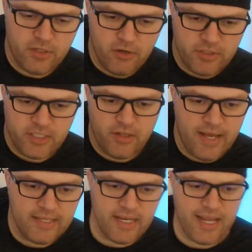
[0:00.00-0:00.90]
Doge
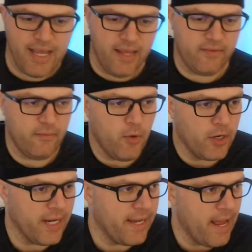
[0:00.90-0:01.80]
still hasn't hit
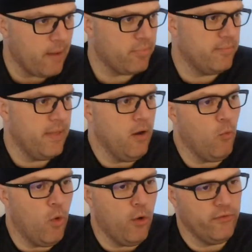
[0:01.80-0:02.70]
market cap, and
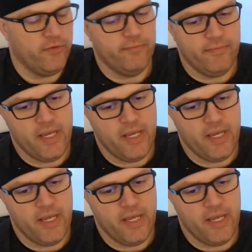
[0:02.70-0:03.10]
it won't.